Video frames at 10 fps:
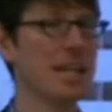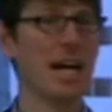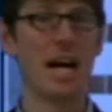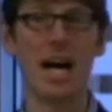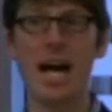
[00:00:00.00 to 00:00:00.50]

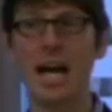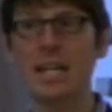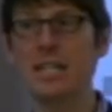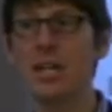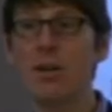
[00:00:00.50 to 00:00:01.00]
Uh,
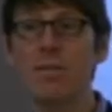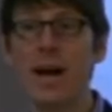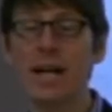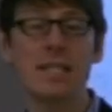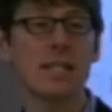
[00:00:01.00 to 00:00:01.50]
and you know, the
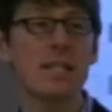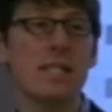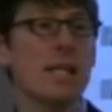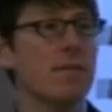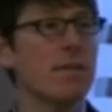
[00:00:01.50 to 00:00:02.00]
fact
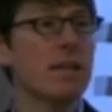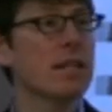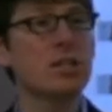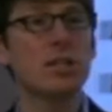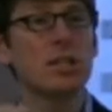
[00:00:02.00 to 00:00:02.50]
is, even
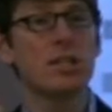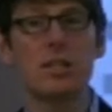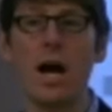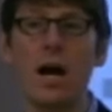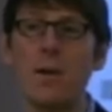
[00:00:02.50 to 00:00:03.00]
this just,
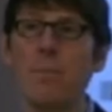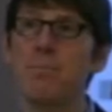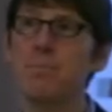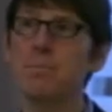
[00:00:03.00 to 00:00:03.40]
um,